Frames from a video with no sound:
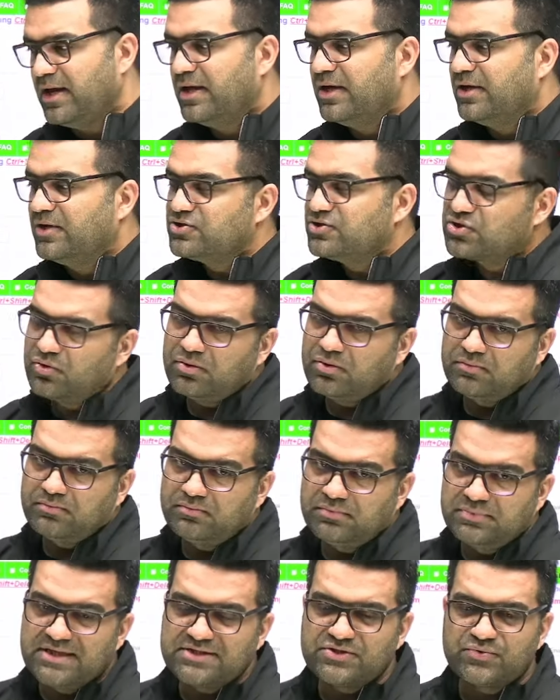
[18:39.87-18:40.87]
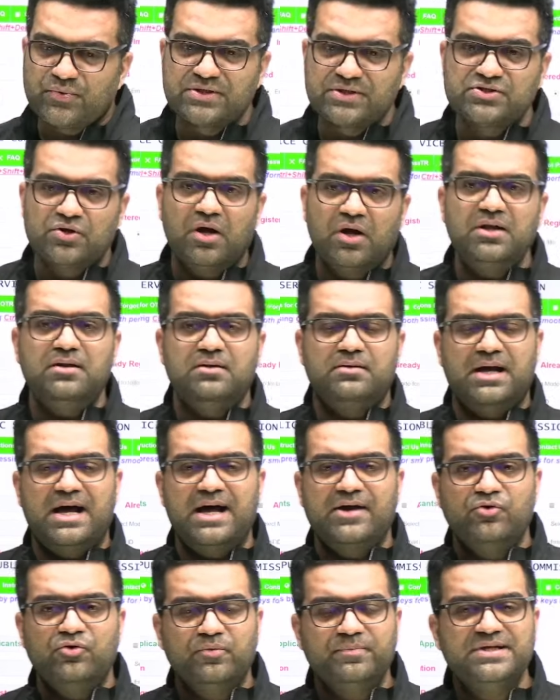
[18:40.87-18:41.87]
So this was all. I
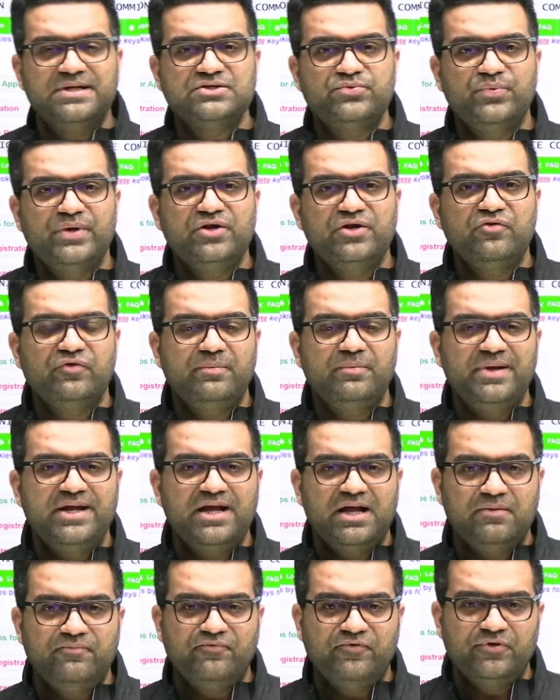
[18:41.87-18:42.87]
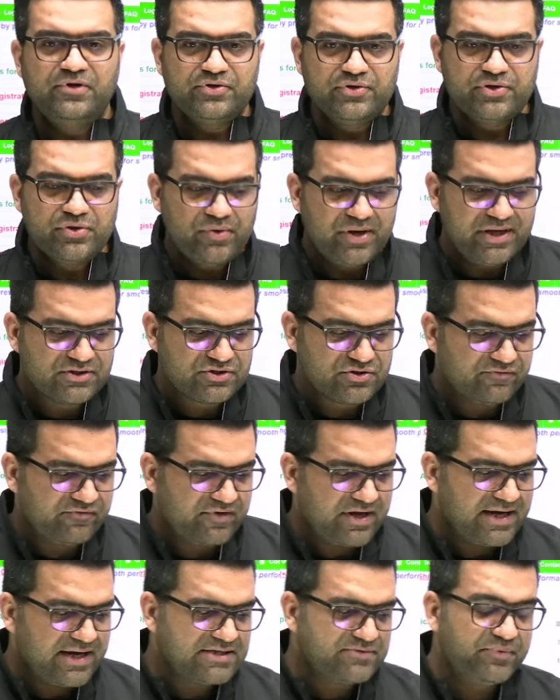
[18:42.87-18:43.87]
hope this video will be helpful to you insofar
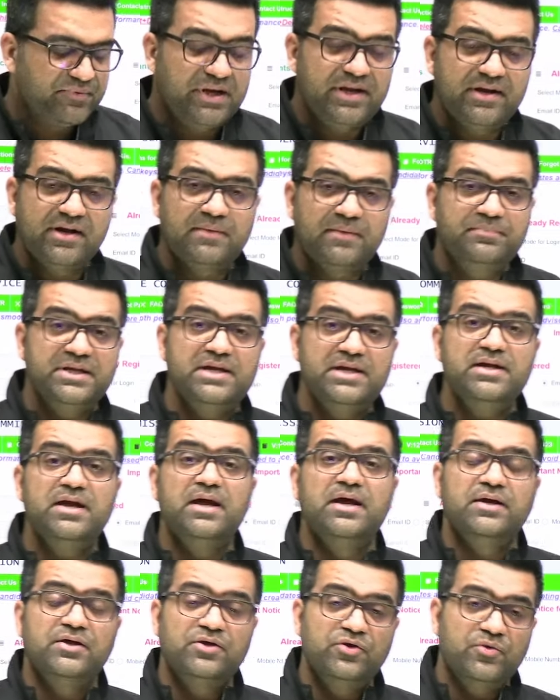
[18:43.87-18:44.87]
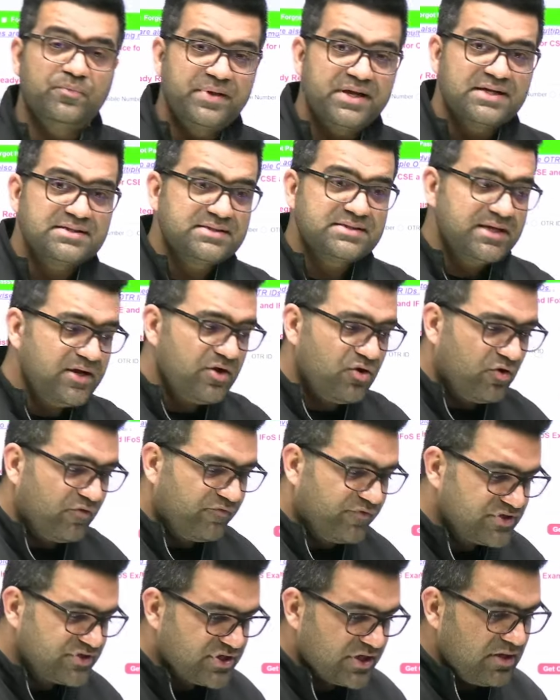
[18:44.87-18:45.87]
as filling up the UPSC
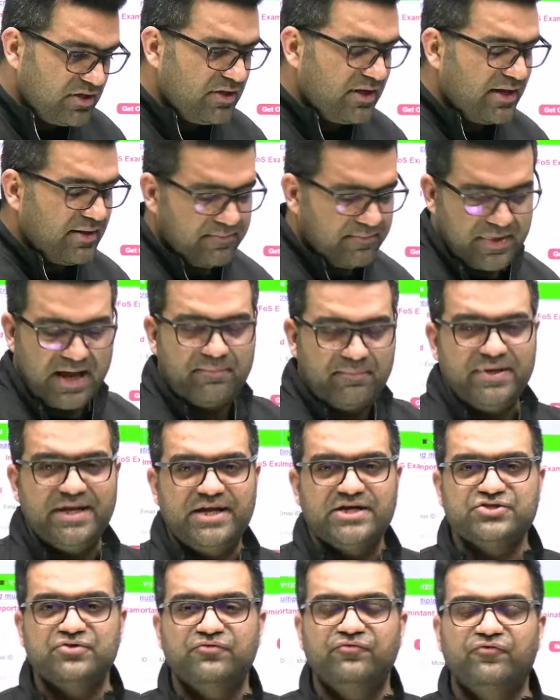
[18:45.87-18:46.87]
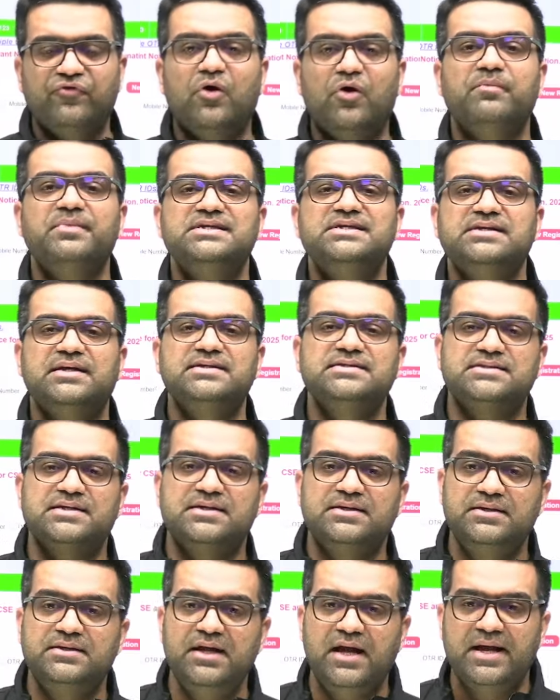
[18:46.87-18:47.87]
official application form is
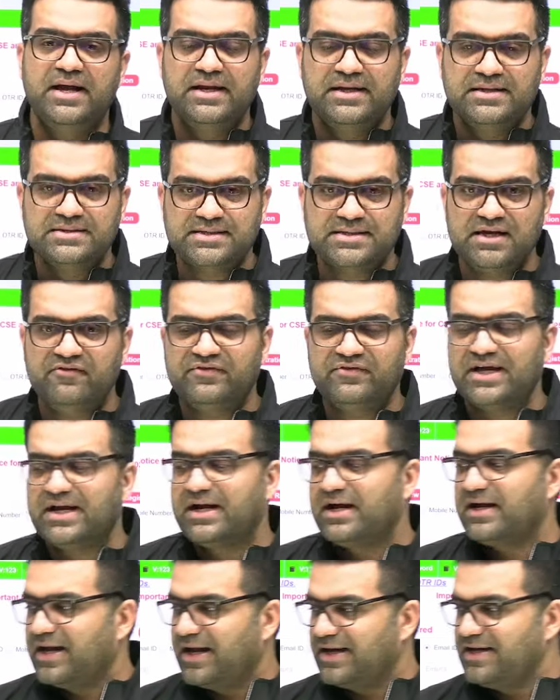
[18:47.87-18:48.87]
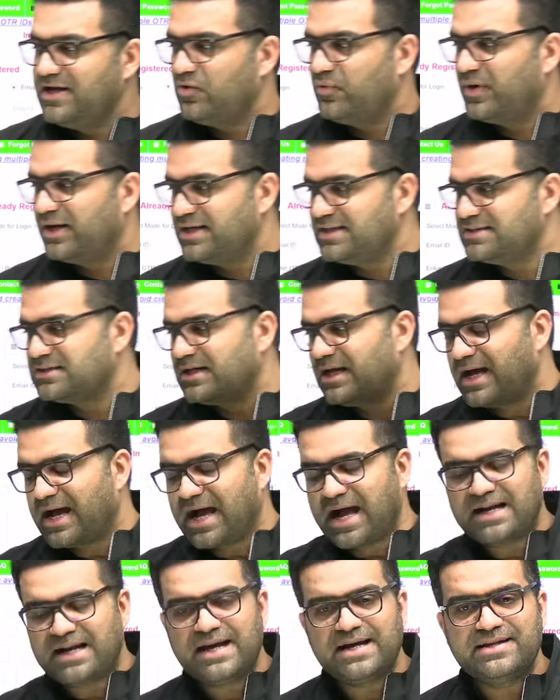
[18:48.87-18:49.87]
concerned. Still, if there are any queries,
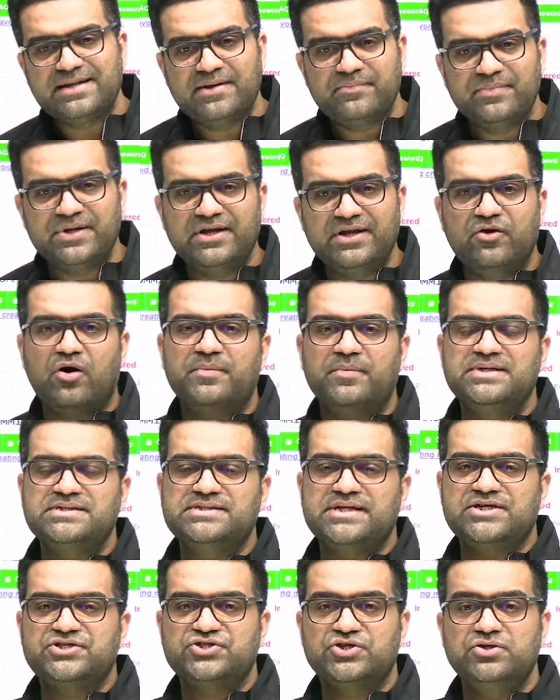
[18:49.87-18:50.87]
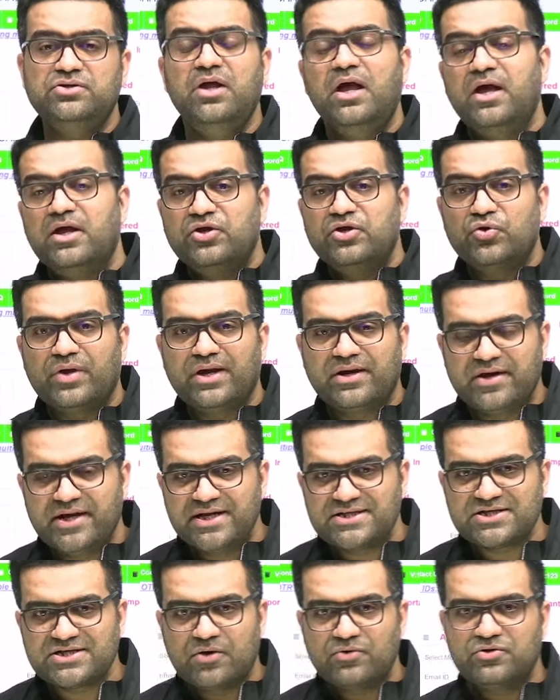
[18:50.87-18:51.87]
highlight them in the comment section. You can reach
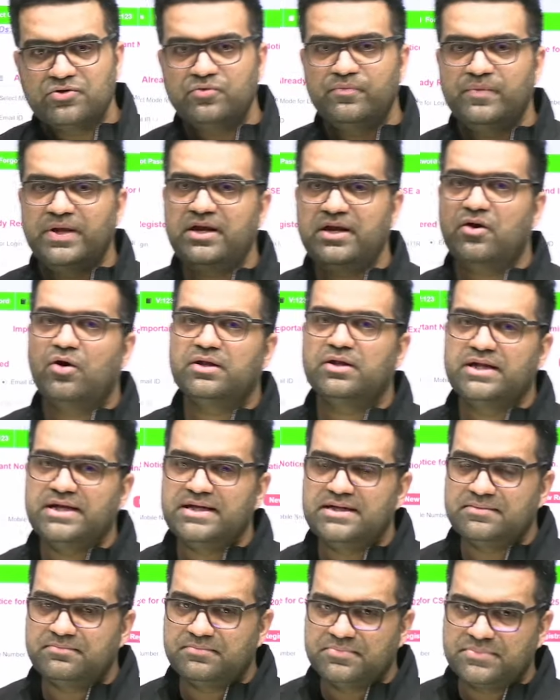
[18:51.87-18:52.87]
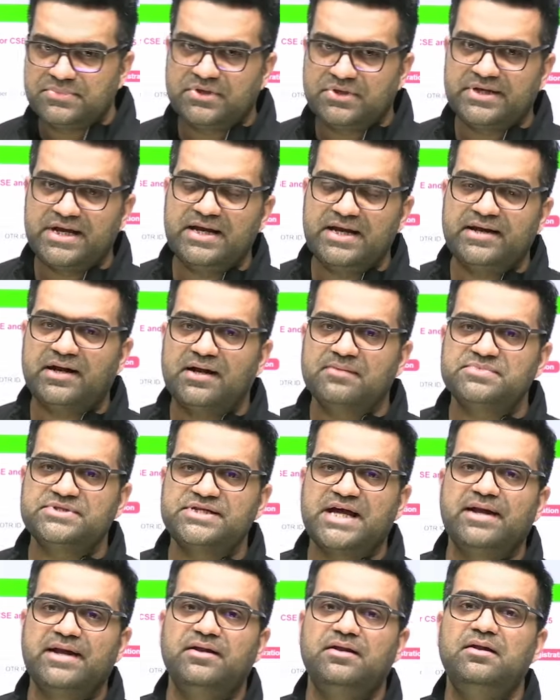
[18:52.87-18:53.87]
out to me on the Telegram
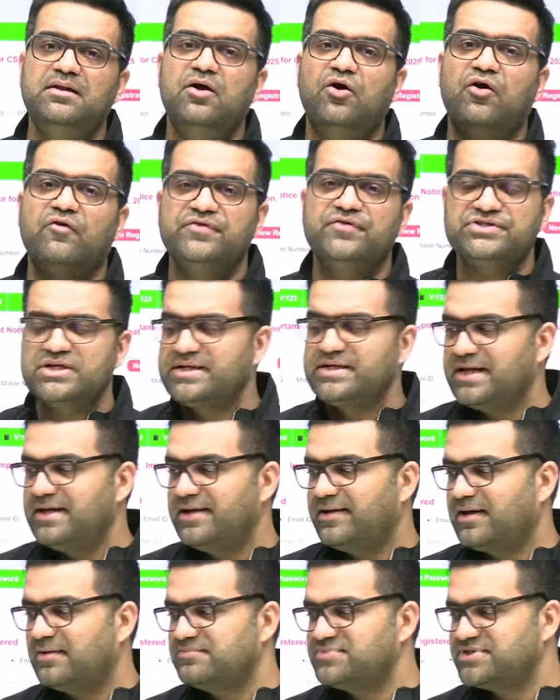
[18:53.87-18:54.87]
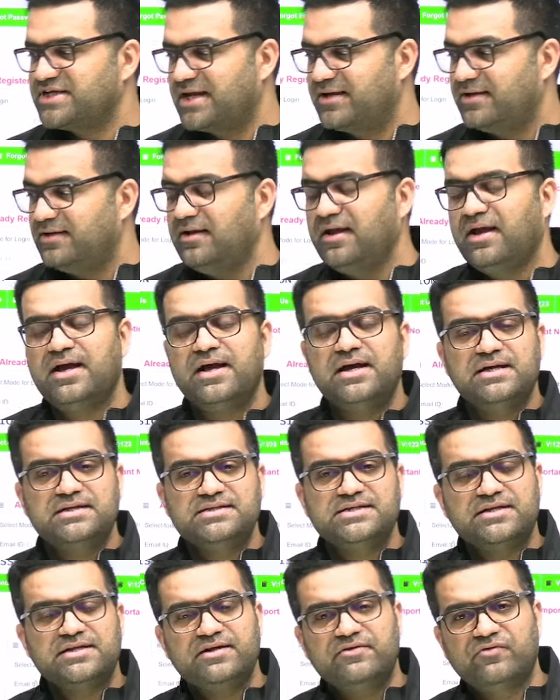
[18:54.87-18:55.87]
channel, official Telegram channel,
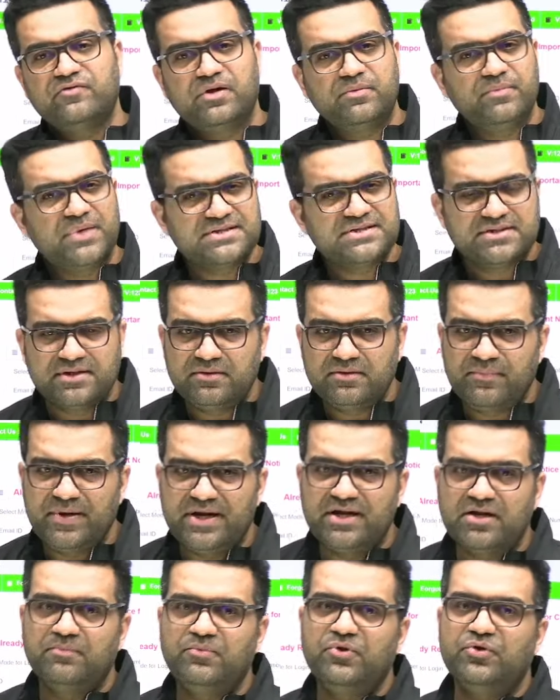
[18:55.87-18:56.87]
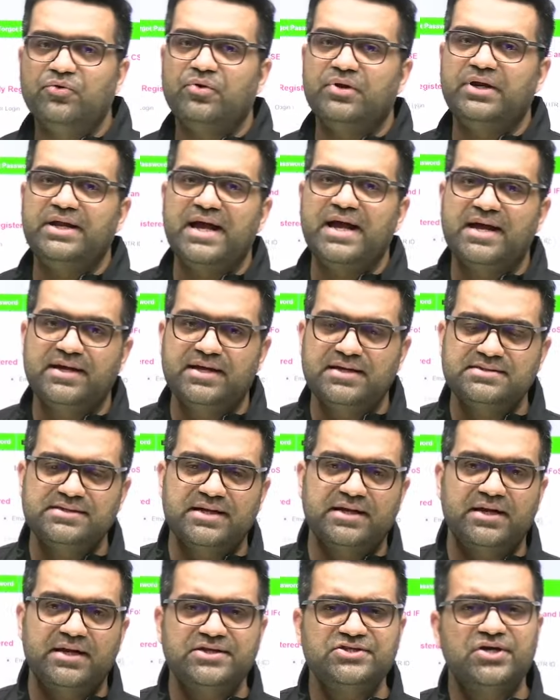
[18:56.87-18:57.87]
Jatin Verma sir, PW only IAS
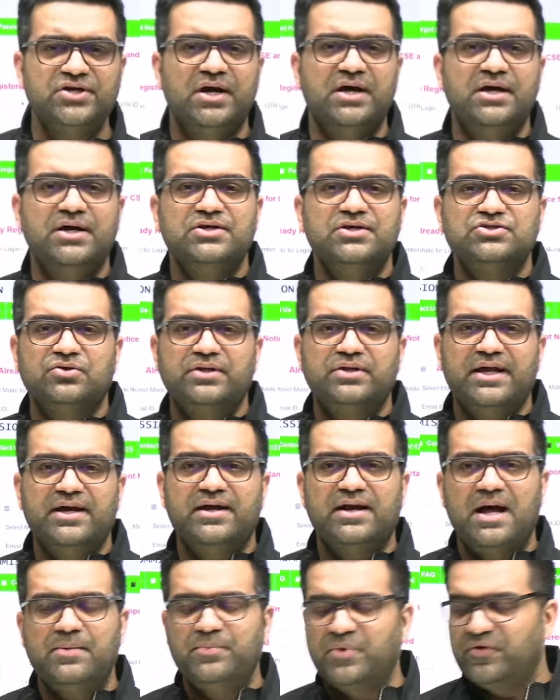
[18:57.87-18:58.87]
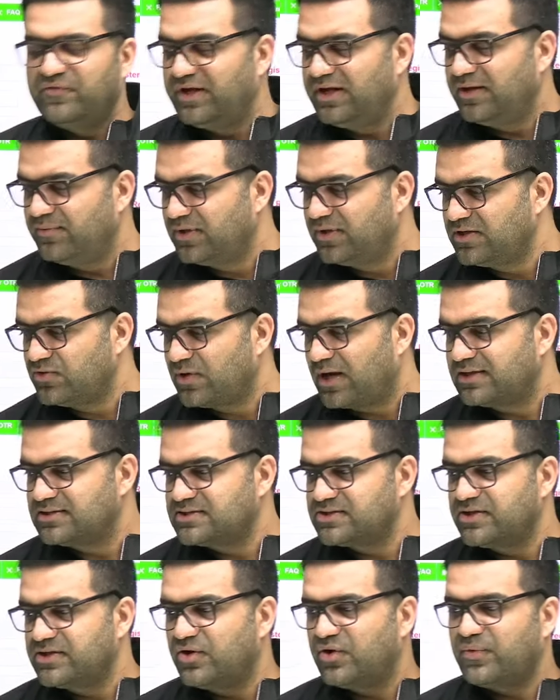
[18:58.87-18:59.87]
English. So there I am available to answer
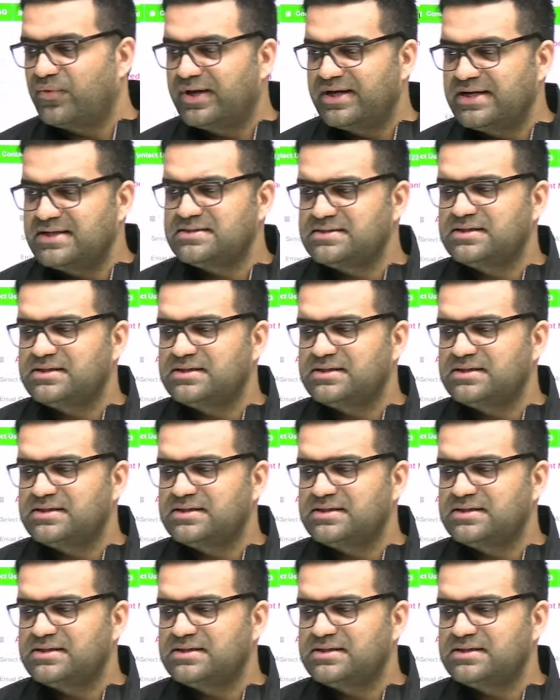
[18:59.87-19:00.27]
your queries.